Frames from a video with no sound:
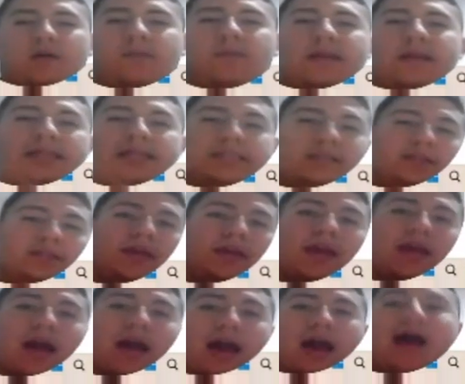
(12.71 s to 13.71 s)

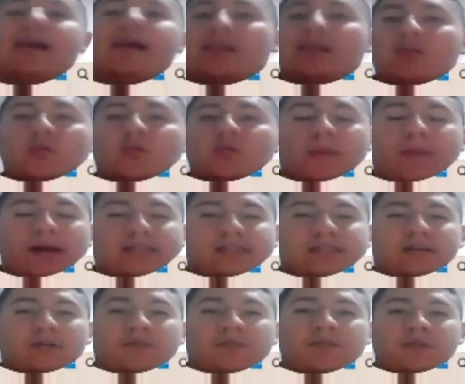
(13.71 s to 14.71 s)
Basically, I had to do it
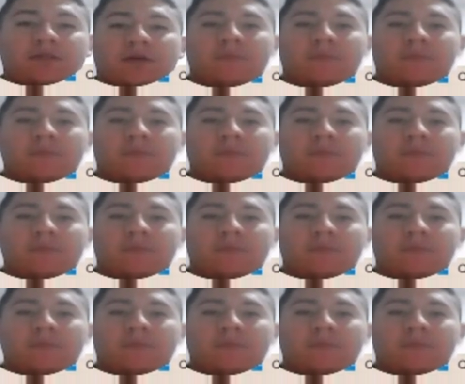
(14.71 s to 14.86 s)
myself